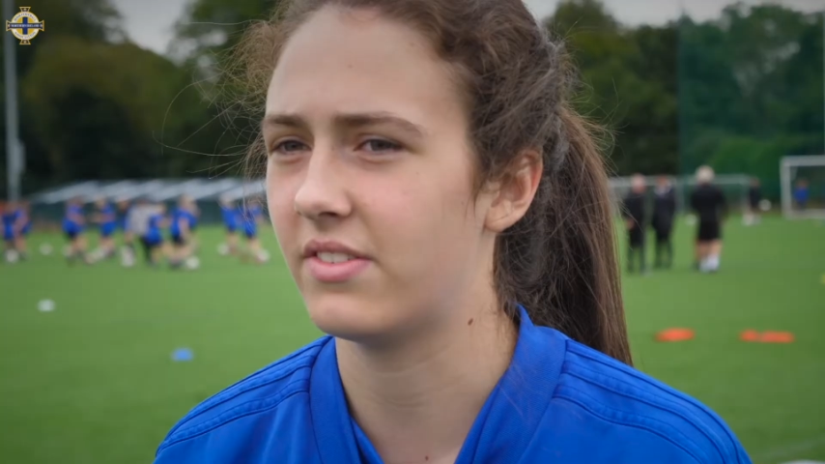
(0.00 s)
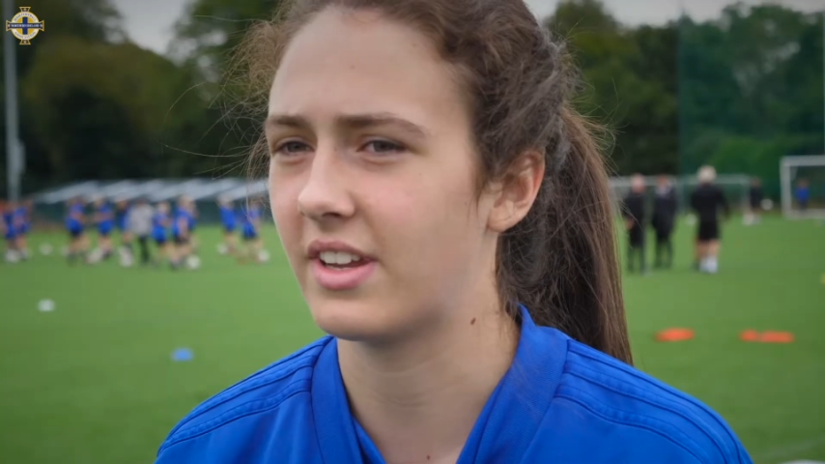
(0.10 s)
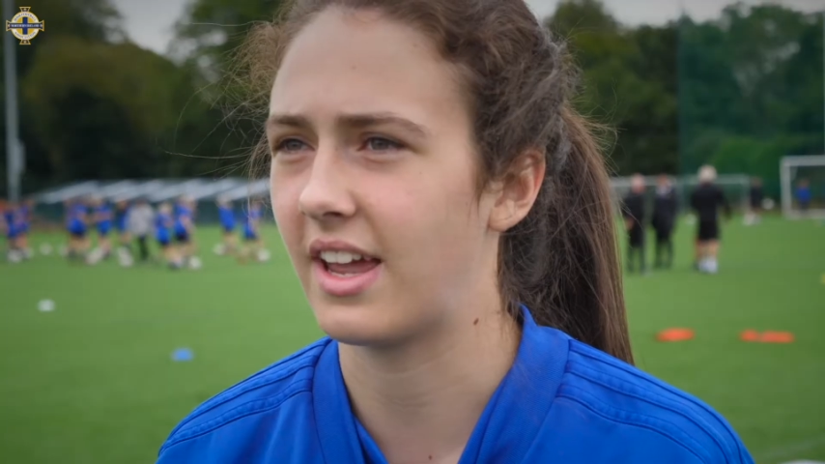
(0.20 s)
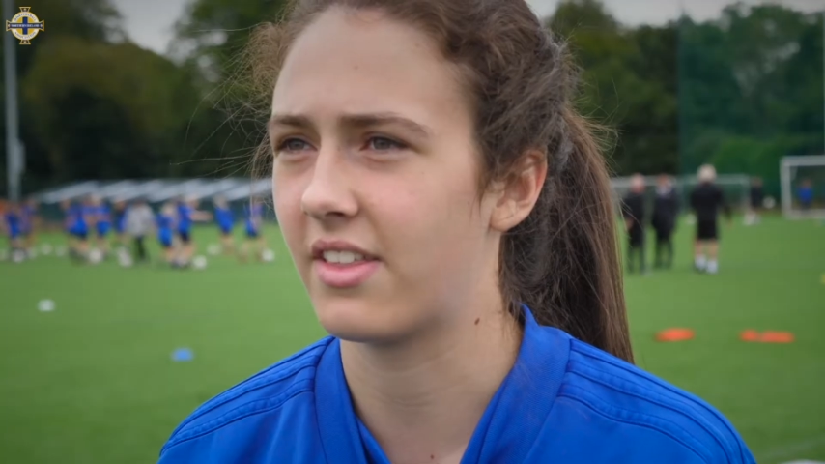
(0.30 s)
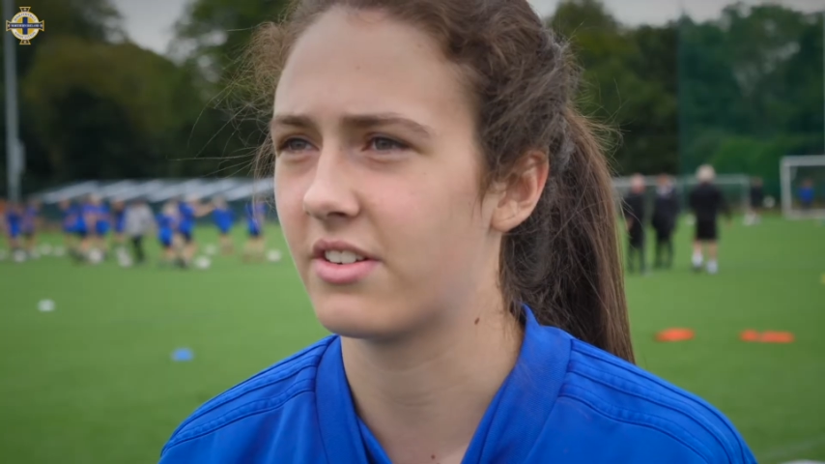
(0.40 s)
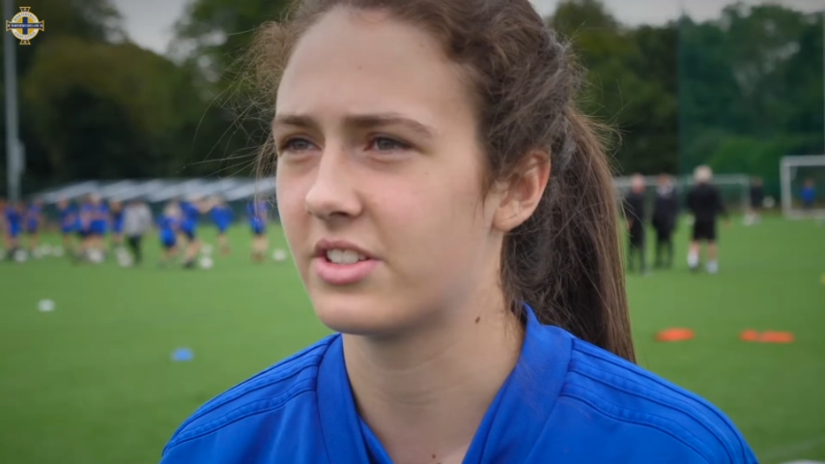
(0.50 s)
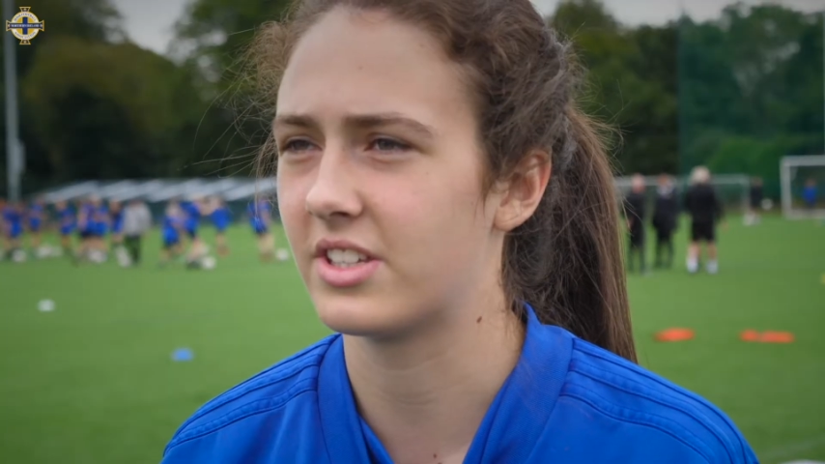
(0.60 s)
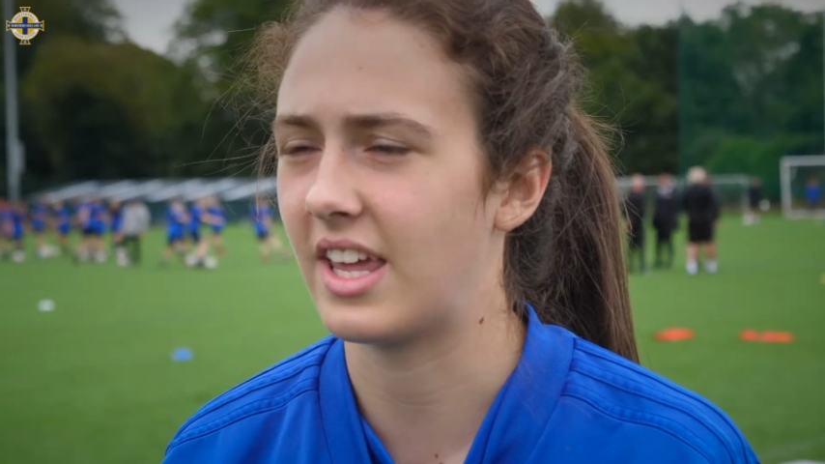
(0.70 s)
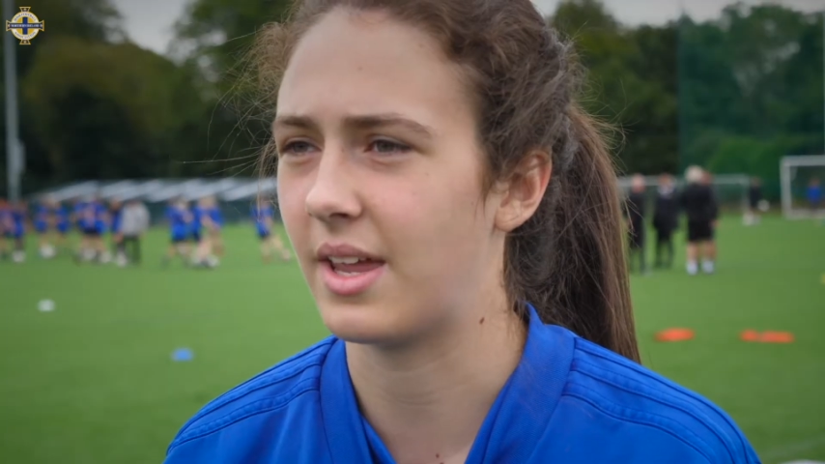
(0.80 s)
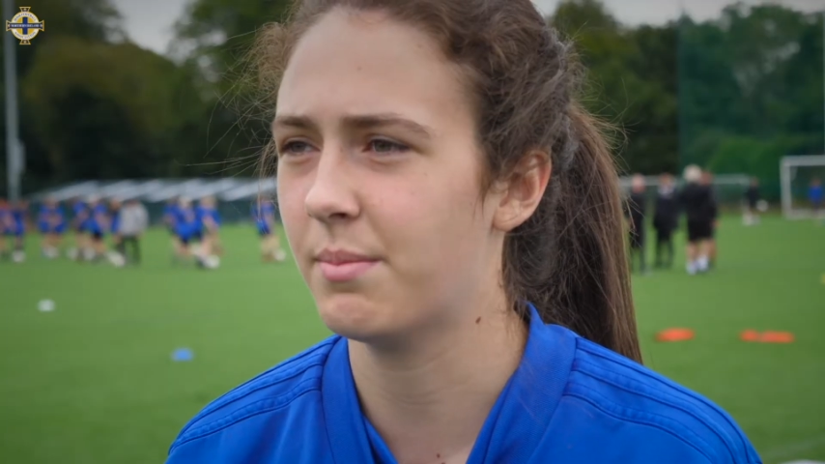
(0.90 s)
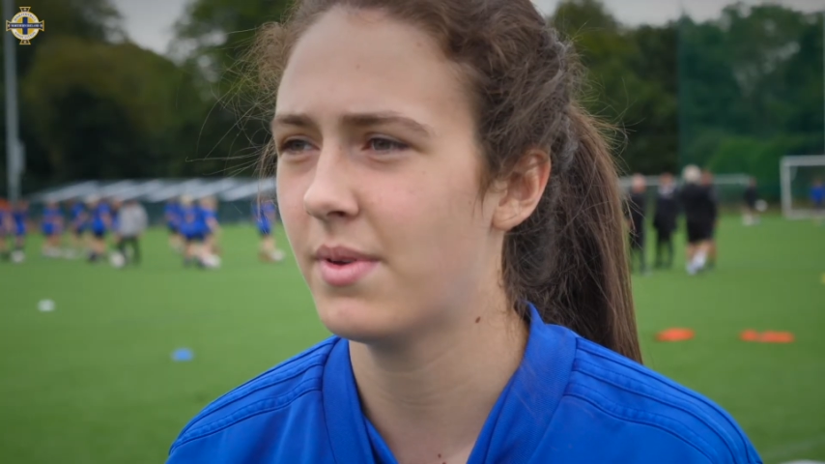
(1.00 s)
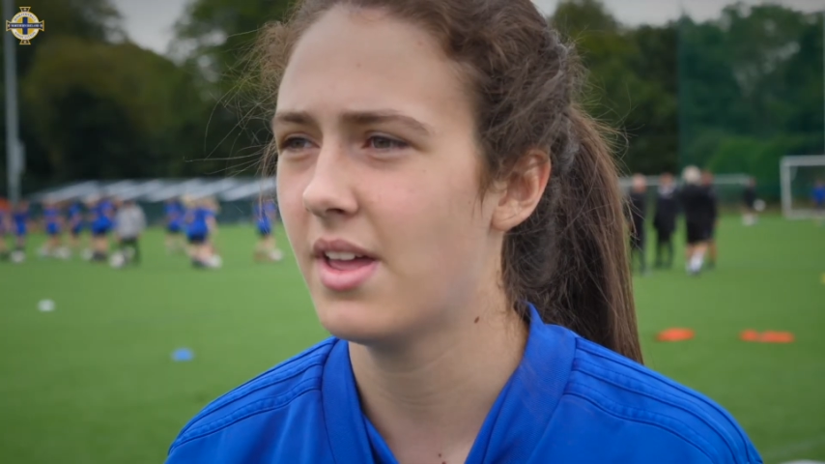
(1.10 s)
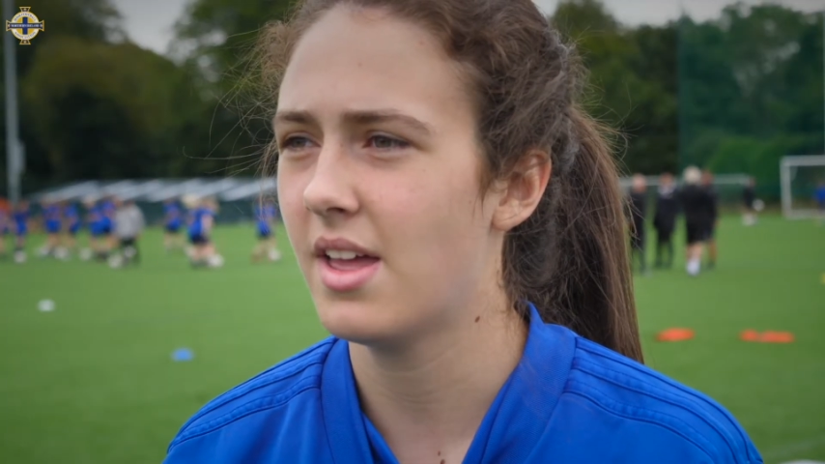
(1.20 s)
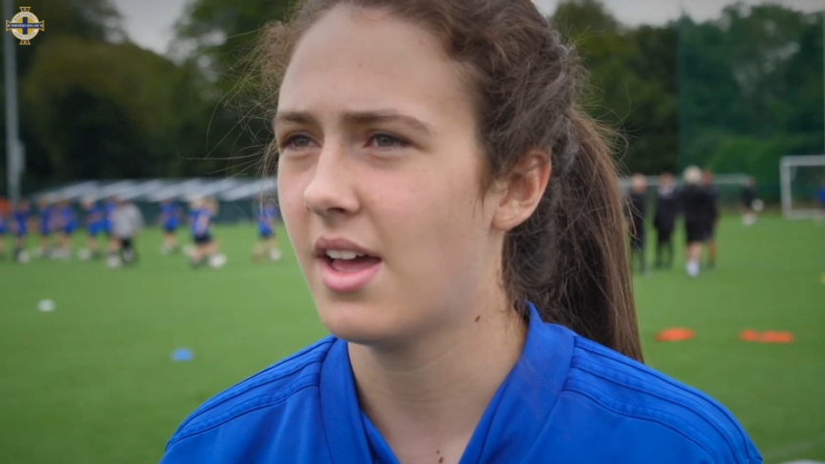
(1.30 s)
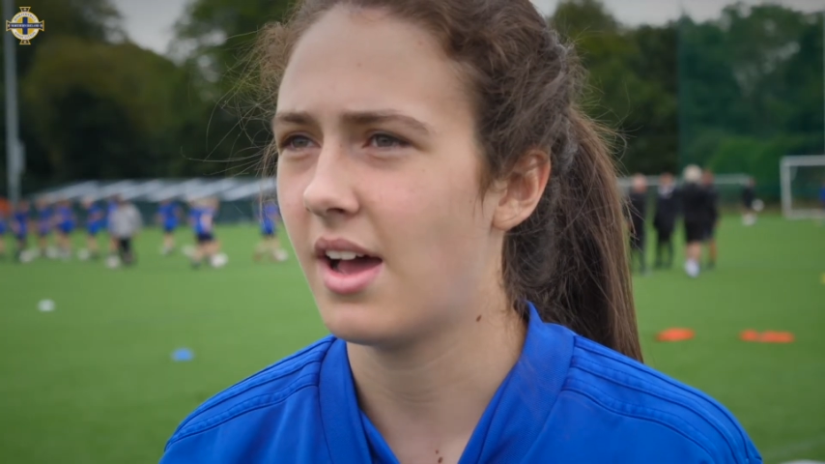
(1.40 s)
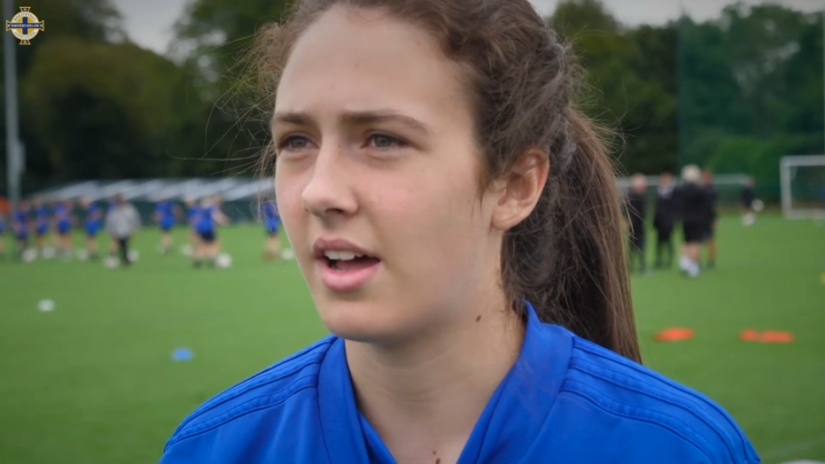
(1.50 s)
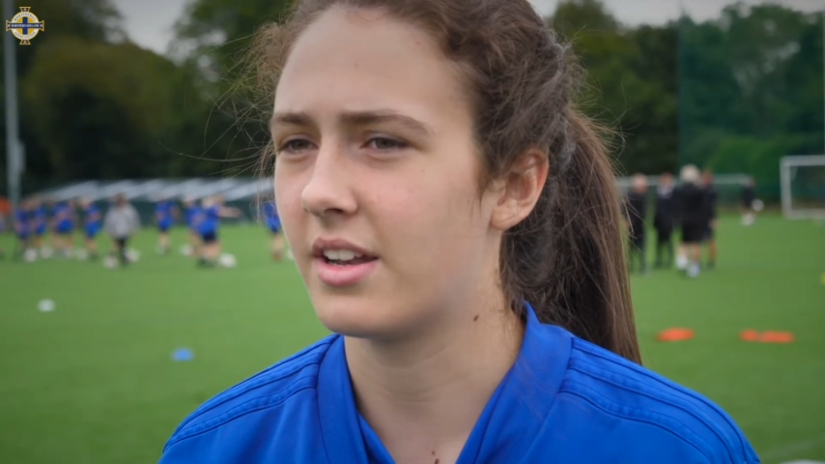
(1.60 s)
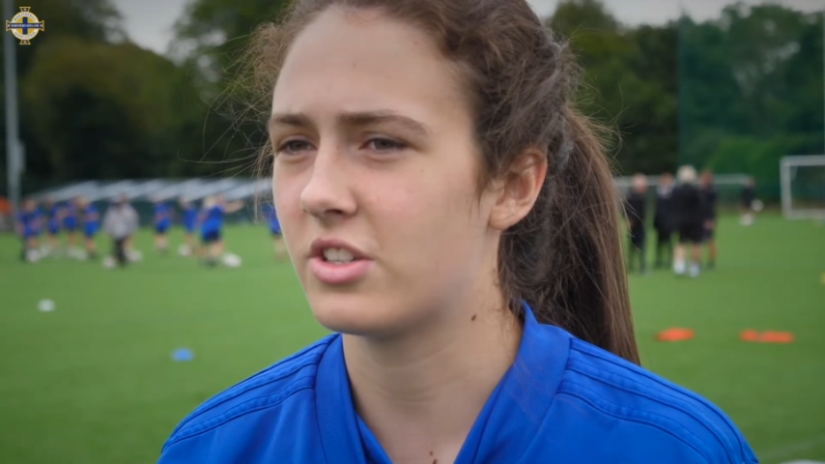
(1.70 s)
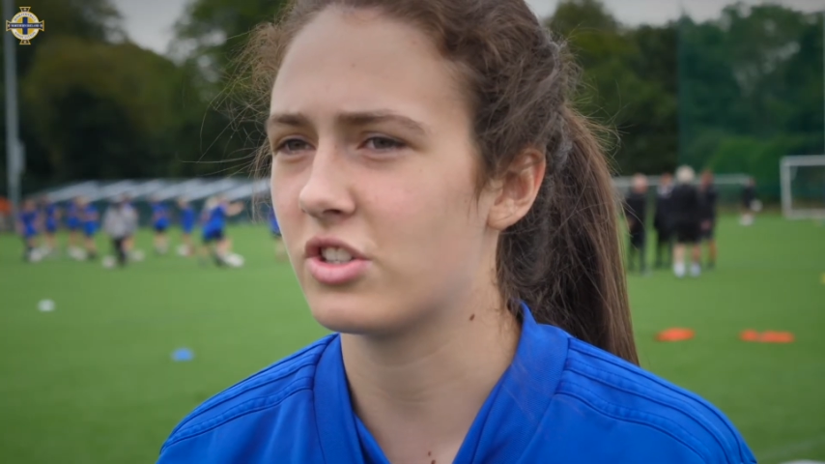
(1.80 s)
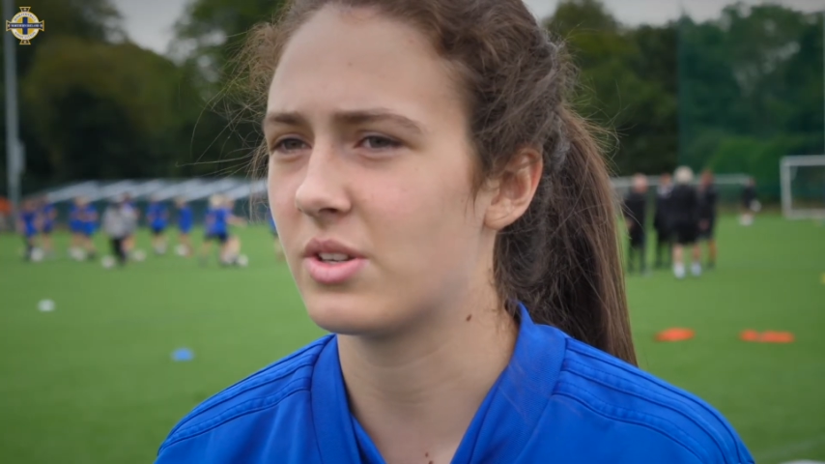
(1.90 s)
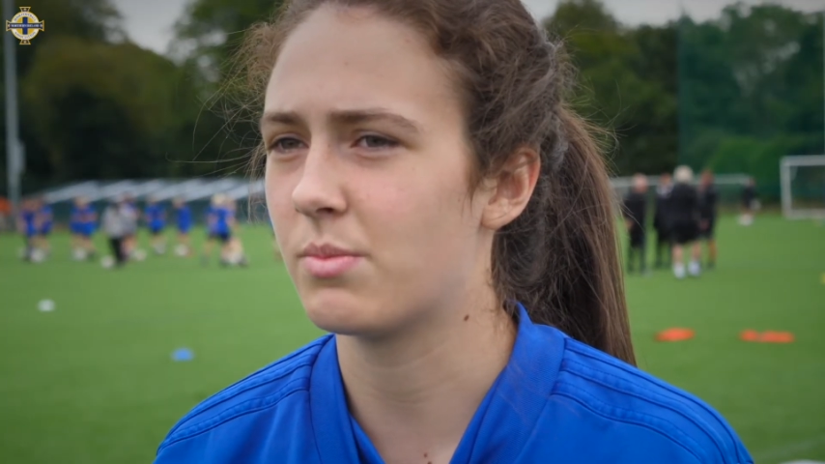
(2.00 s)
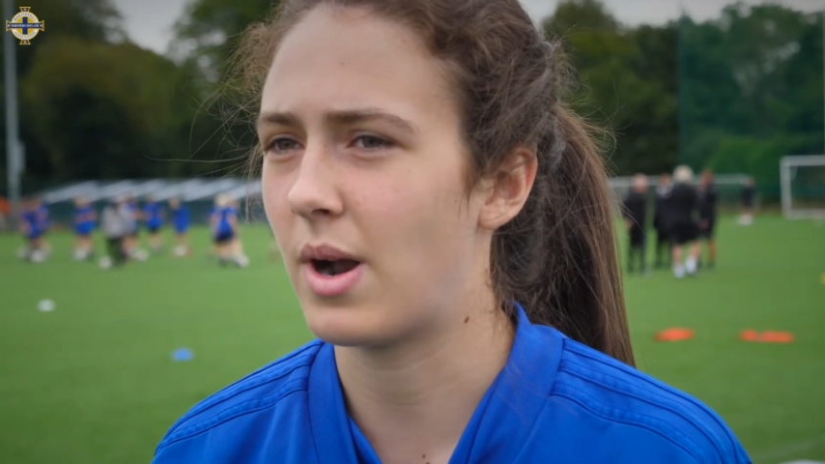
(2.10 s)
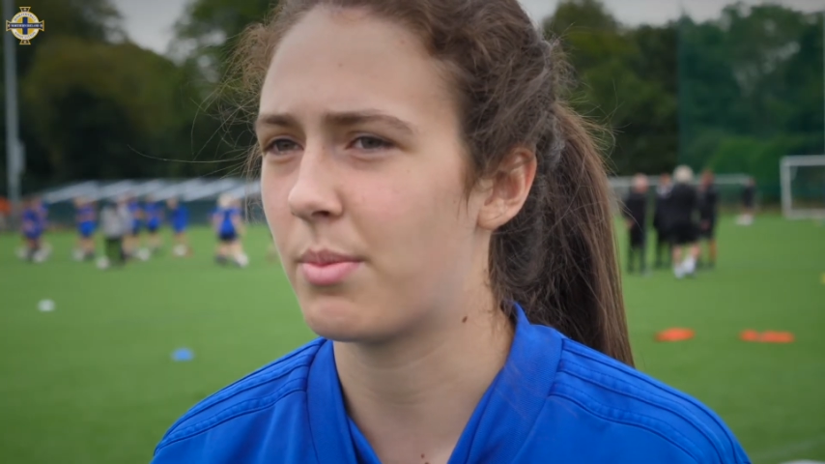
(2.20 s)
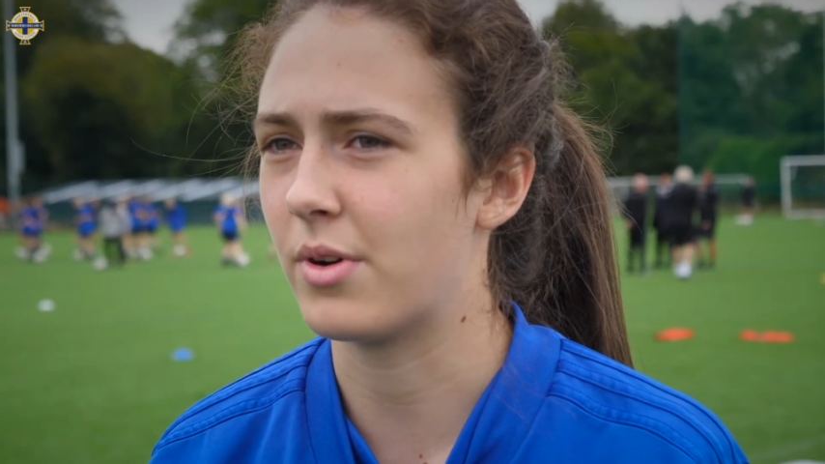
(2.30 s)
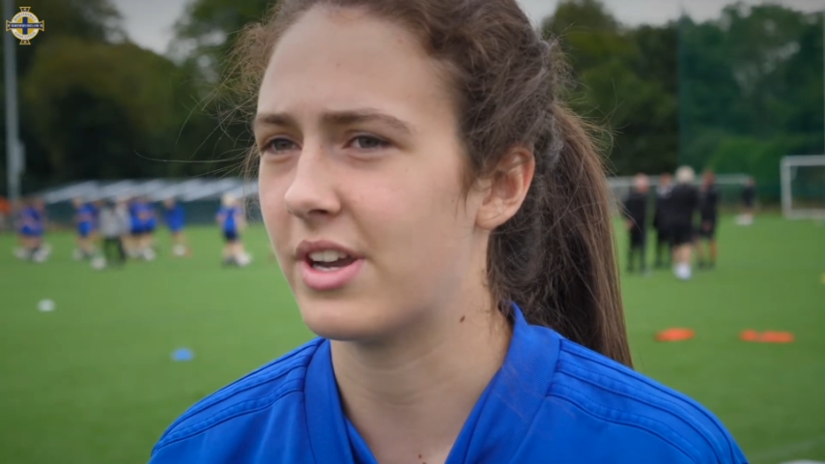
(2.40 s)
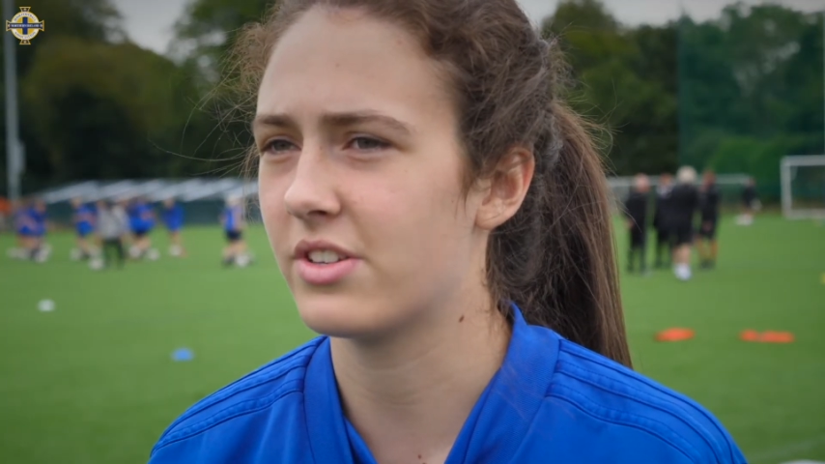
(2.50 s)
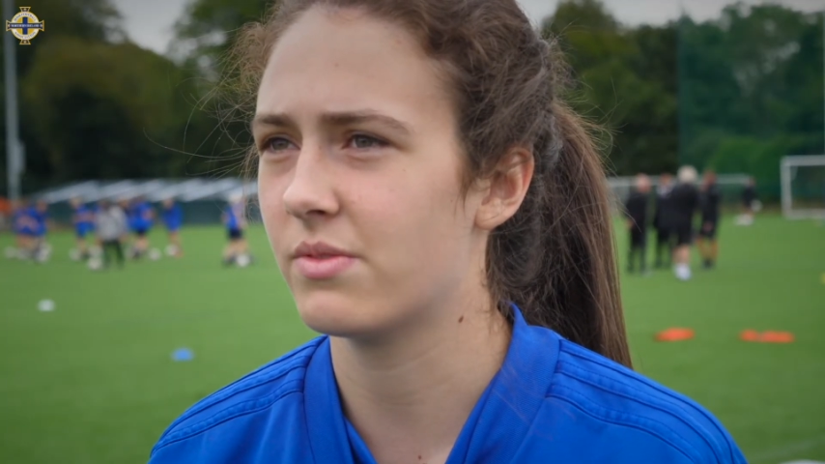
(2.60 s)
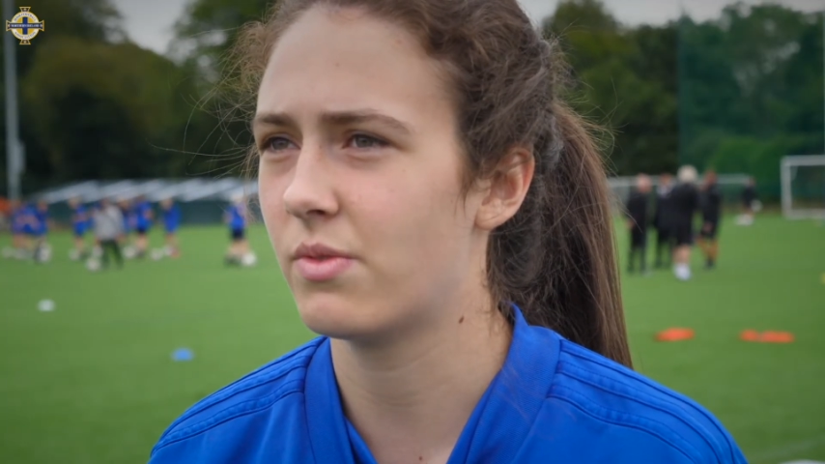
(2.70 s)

together as a team and it's just in preparation